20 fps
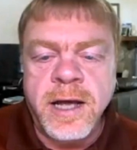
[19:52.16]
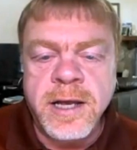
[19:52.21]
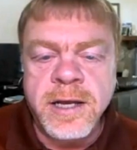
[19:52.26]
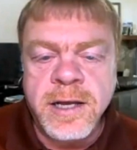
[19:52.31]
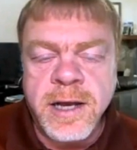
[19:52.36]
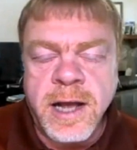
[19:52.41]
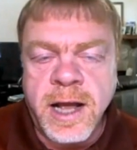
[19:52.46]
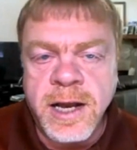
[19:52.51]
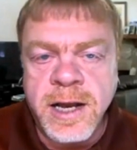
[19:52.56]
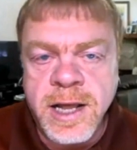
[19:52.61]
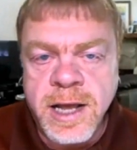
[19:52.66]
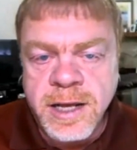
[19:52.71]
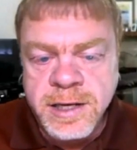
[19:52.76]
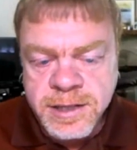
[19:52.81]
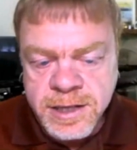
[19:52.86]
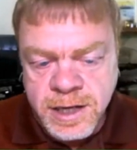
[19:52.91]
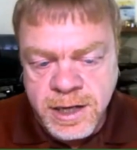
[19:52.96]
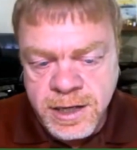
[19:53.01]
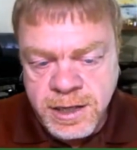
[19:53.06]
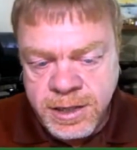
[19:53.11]
I'd had
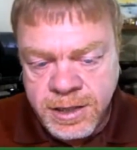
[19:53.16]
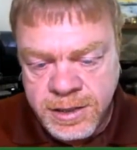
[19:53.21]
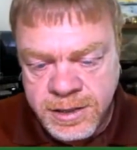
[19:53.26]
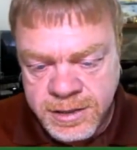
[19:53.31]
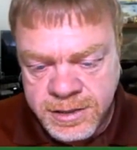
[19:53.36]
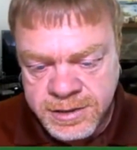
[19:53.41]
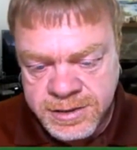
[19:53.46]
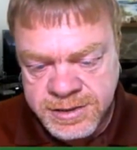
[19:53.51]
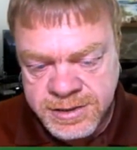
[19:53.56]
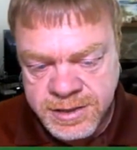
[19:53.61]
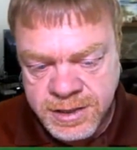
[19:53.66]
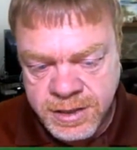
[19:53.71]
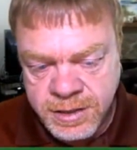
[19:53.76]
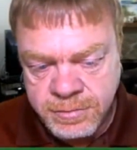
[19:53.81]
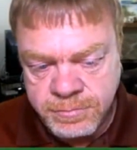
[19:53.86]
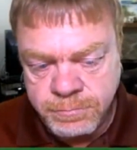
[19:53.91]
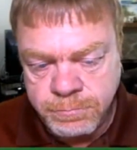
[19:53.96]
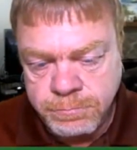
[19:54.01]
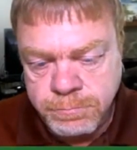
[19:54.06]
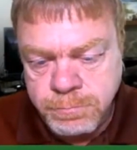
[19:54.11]
kind of this
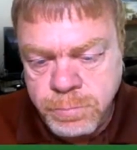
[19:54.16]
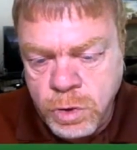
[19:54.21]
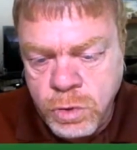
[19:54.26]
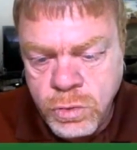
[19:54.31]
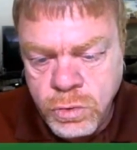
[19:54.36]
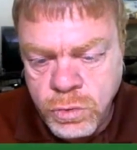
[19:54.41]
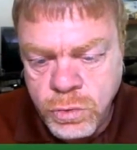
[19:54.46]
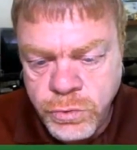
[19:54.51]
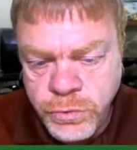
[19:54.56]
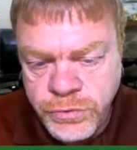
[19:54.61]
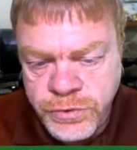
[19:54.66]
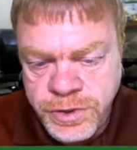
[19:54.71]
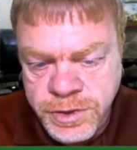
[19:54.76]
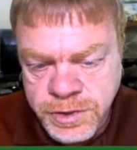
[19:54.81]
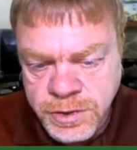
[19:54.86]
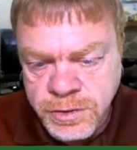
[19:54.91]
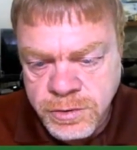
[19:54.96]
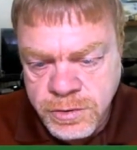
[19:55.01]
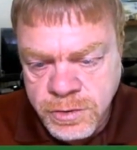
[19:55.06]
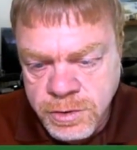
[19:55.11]
bowl that
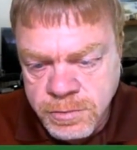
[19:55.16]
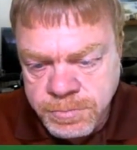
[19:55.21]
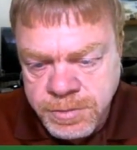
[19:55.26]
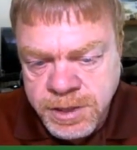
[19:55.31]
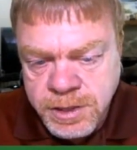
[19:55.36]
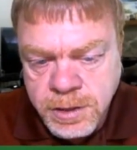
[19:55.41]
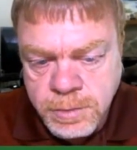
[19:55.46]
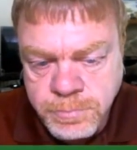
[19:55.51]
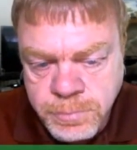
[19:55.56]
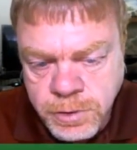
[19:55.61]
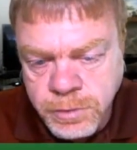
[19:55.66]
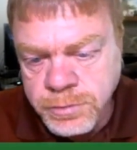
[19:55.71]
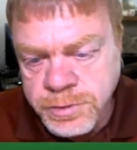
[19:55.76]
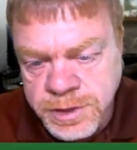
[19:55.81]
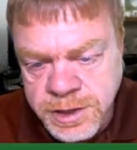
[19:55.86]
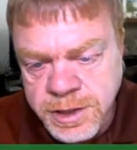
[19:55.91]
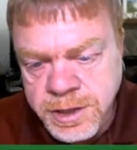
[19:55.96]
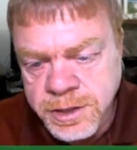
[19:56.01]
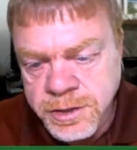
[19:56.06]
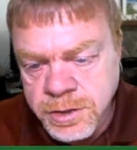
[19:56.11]
you pick a
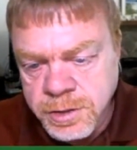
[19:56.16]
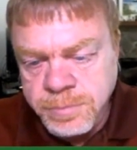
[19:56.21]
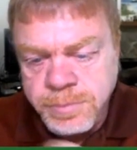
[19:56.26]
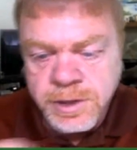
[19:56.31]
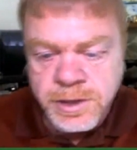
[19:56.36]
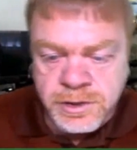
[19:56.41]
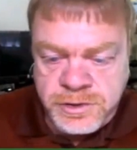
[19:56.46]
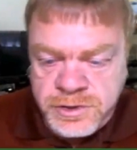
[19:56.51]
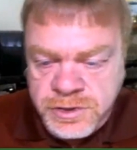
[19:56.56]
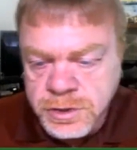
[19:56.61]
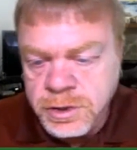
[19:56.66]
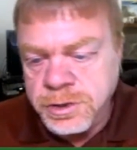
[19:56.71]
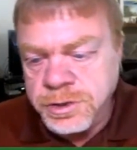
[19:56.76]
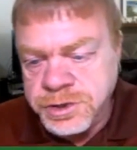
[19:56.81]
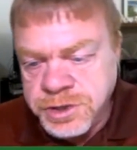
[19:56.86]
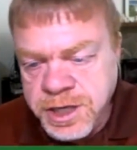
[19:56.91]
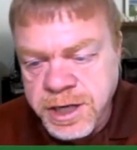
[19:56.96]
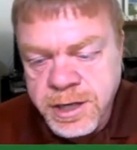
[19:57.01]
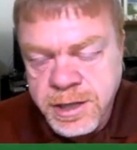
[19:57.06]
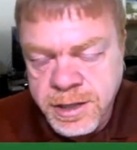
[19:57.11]
protein, you pick a
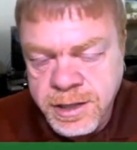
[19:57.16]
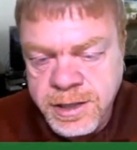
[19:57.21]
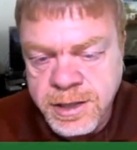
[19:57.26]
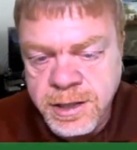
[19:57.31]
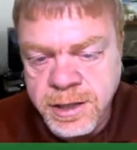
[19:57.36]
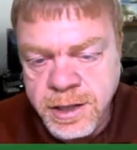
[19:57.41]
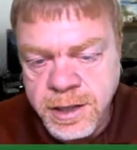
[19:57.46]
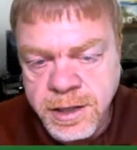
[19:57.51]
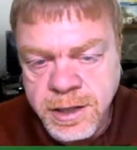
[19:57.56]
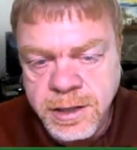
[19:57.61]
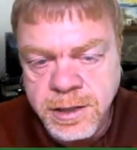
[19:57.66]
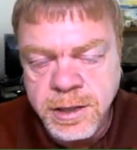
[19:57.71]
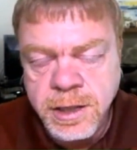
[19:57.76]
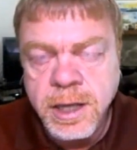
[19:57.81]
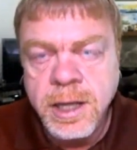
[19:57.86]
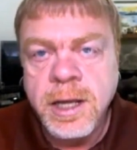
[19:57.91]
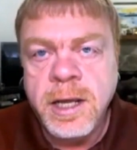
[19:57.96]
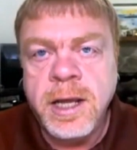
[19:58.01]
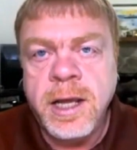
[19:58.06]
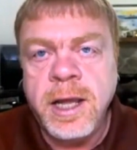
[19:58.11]
starch kind of thing, and
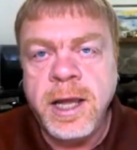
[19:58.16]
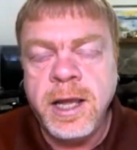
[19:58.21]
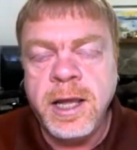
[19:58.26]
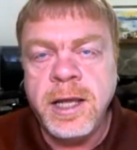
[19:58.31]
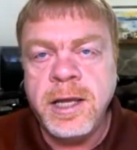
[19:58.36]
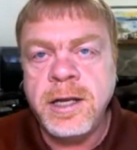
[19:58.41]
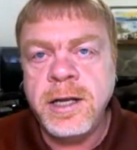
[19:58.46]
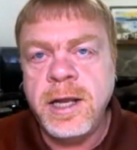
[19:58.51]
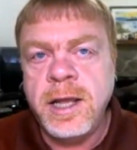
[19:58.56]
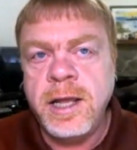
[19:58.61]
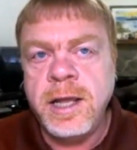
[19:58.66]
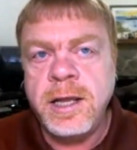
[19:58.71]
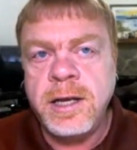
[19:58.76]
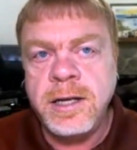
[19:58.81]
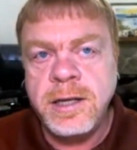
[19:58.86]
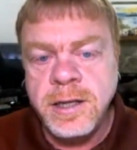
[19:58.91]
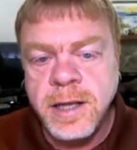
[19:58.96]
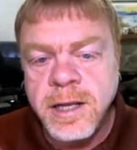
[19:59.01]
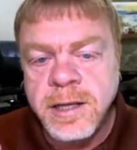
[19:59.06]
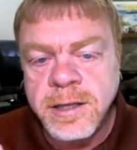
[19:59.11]

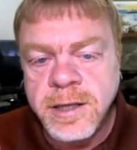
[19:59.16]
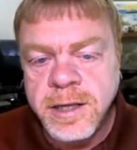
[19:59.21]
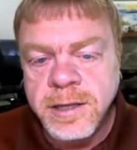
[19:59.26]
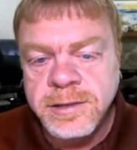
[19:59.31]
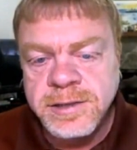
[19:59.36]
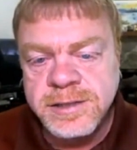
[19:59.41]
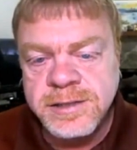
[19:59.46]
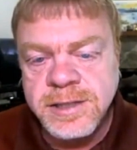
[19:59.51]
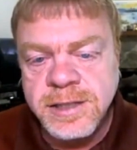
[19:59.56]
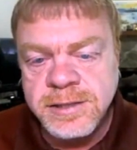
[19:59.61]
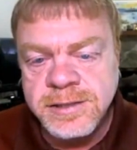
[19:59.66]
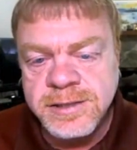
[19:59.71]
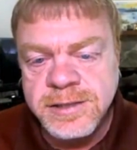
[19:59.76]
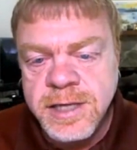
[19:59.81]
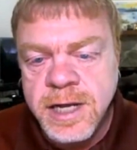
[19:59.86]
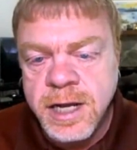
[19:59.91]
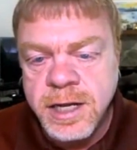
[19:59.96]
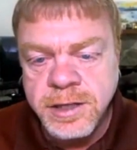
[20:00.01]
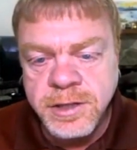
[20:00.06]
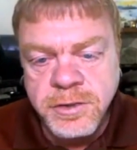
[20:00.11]
it's
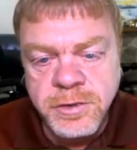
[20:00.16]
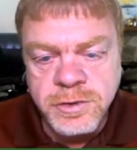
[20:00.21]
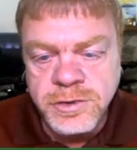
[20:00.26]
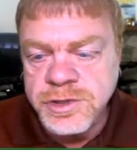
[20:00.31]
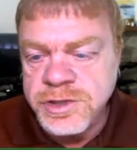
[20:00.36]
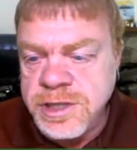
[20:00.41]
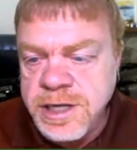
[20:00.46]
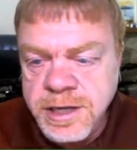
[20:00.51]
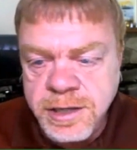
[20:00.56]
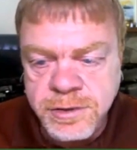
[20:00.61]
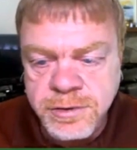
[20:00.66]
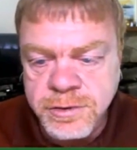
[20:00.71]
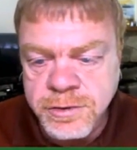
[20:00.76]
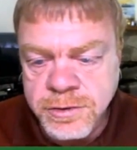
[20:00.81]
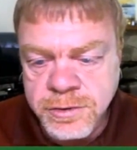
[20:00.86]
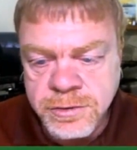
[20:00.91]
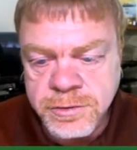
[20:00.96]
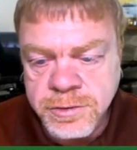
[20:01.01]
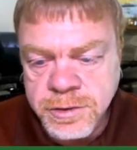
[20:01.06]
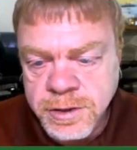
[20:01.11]
not your
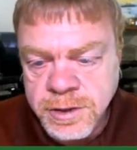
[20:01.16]
standard